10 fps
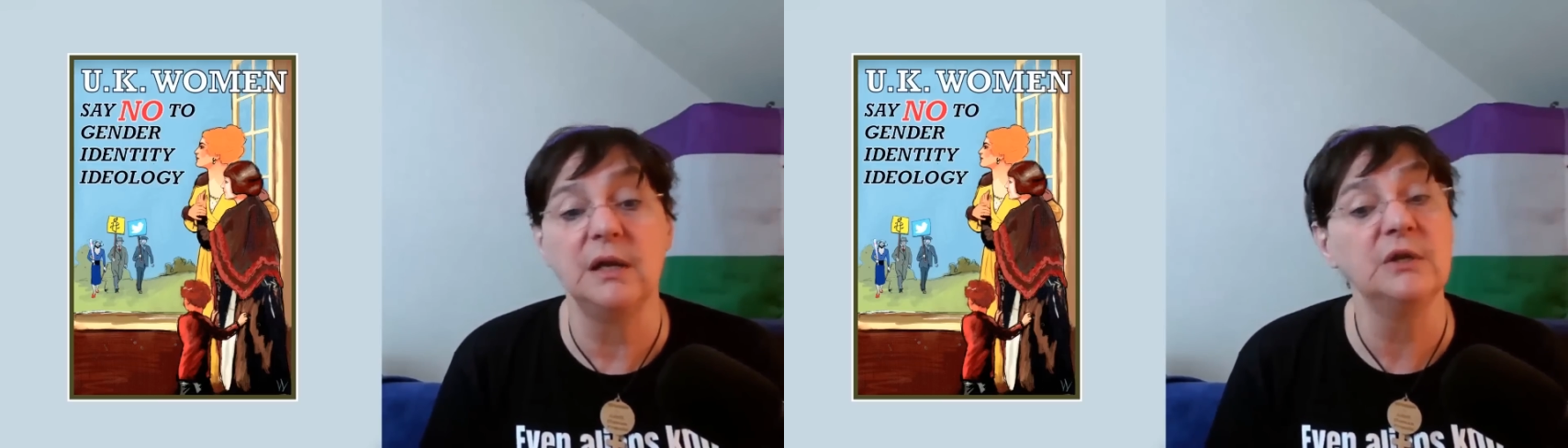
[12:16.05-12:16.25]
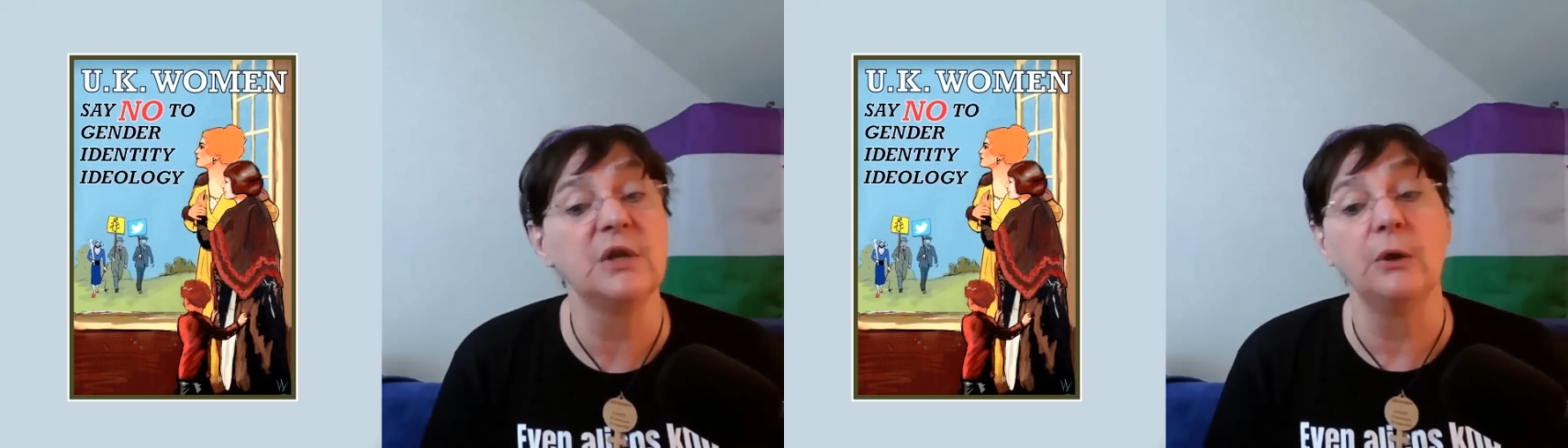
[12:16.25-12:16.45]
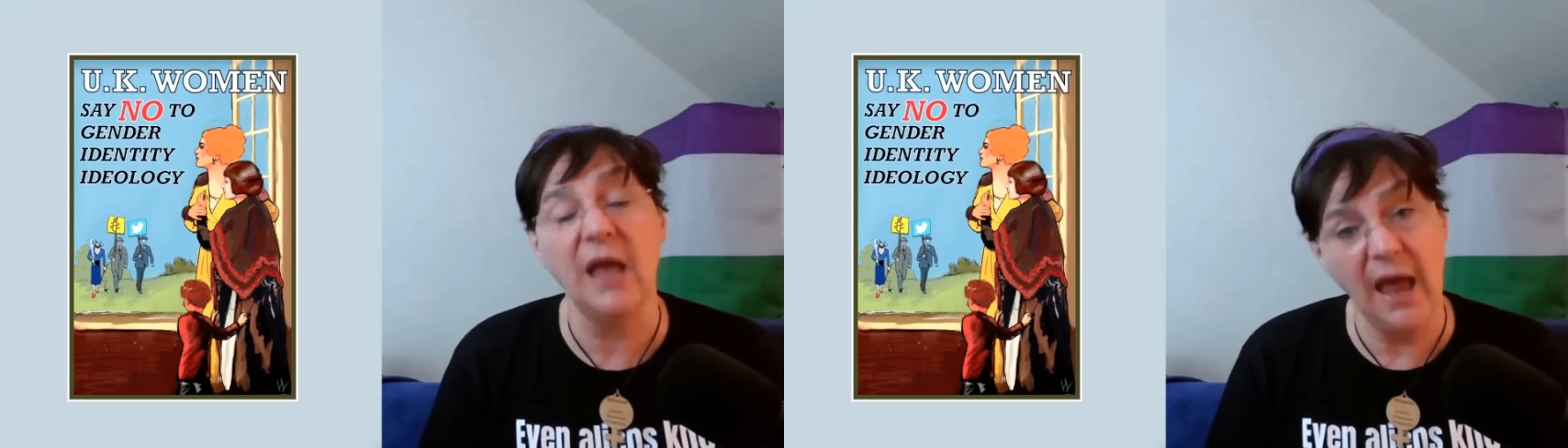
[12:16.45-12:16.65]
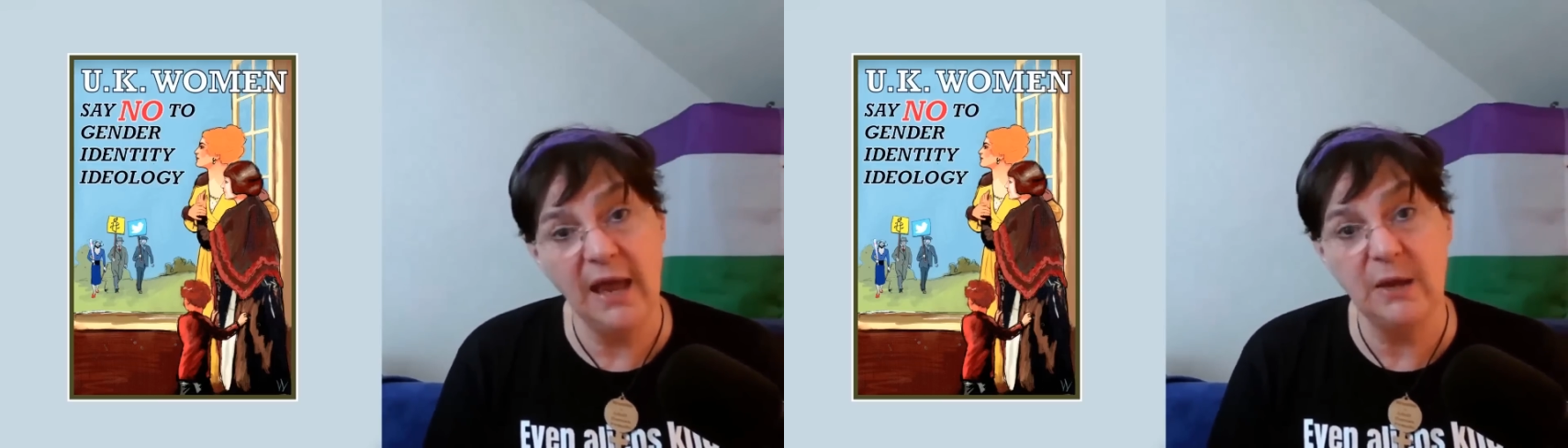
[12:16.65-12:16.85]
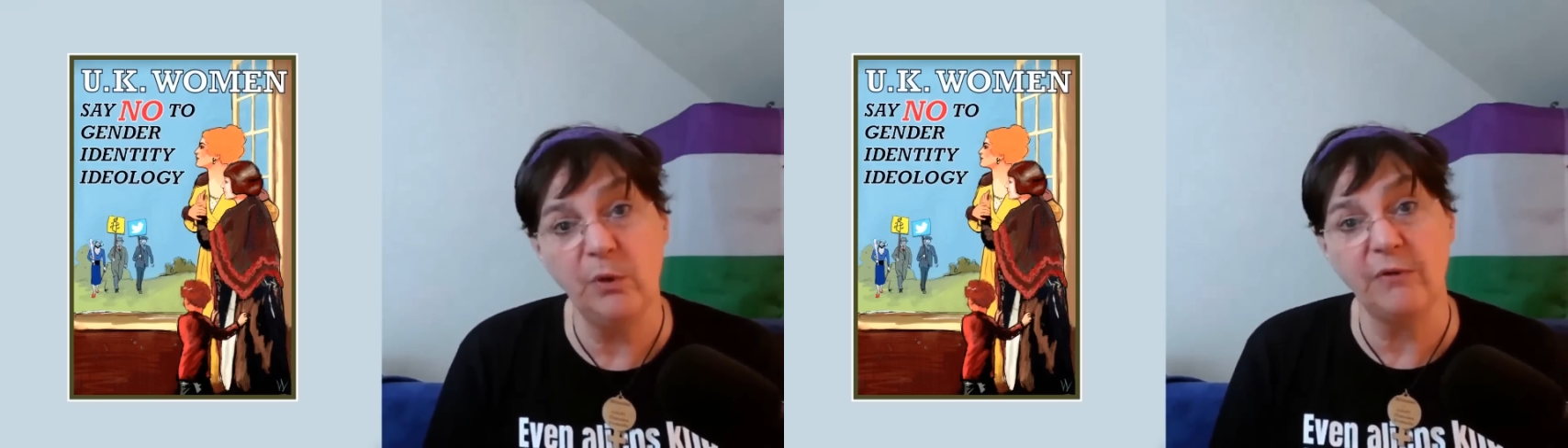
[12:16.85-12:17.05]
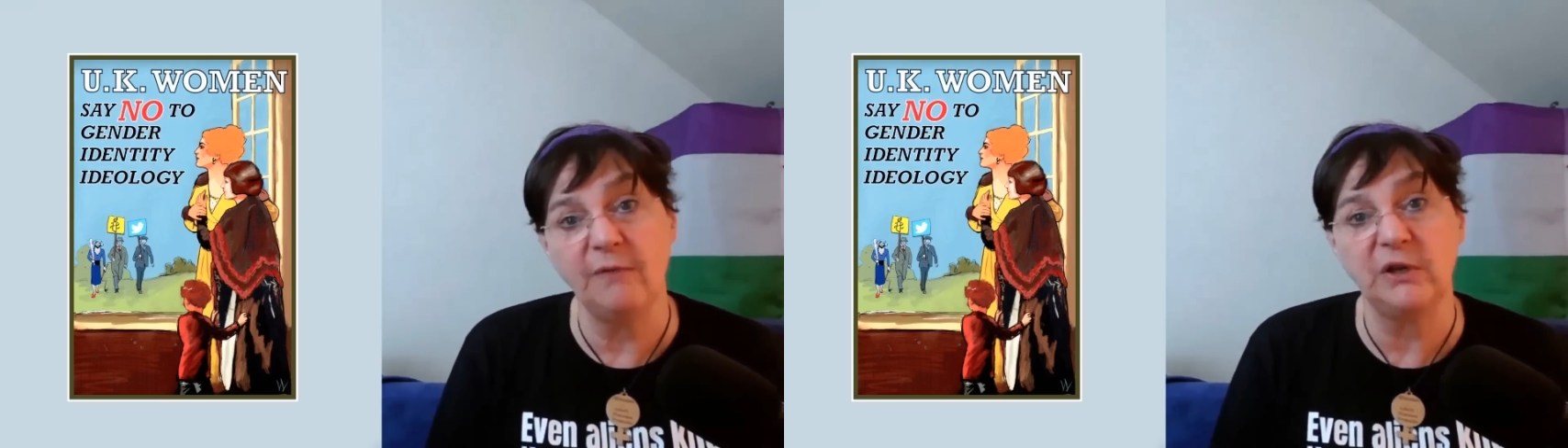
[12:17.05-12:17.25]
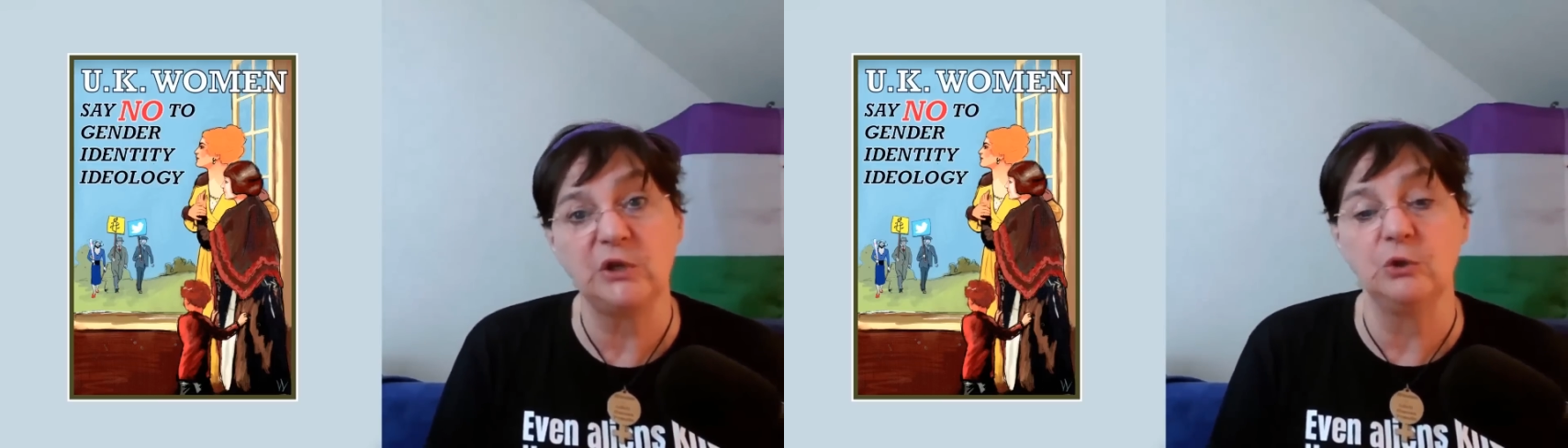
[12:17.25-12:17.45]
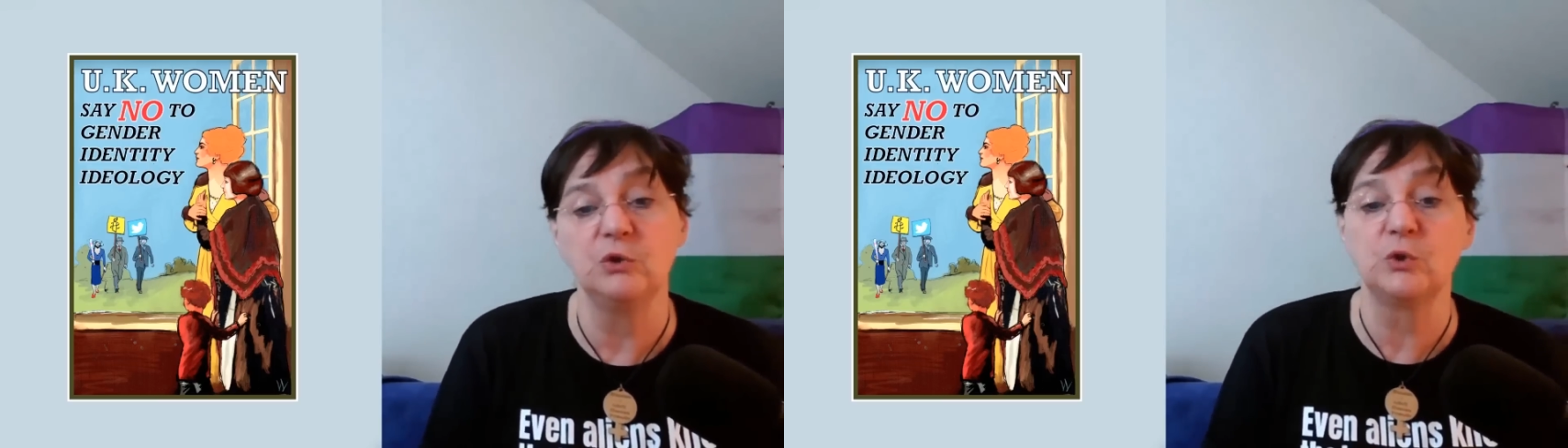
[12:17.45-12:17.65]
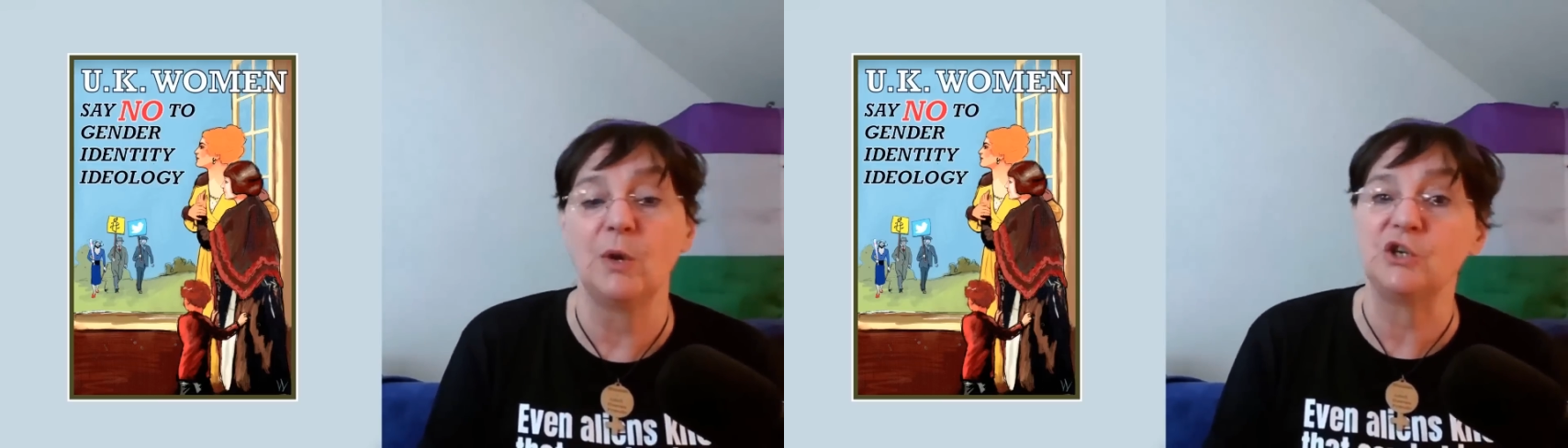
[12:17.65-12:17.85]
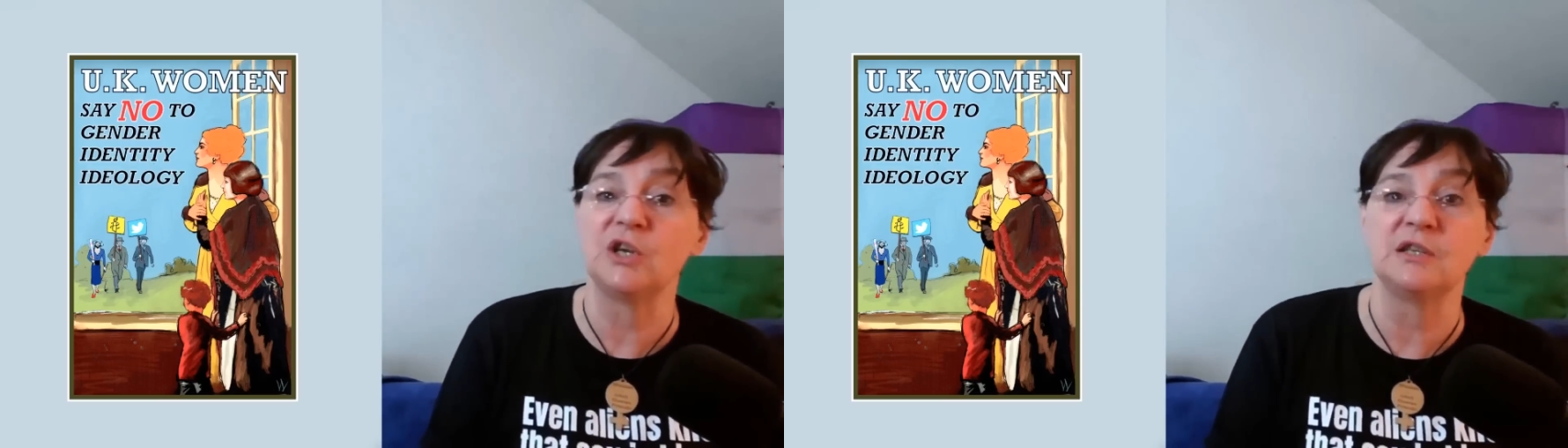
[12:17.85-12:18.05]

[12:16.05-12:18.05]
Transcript: is okay with having to switch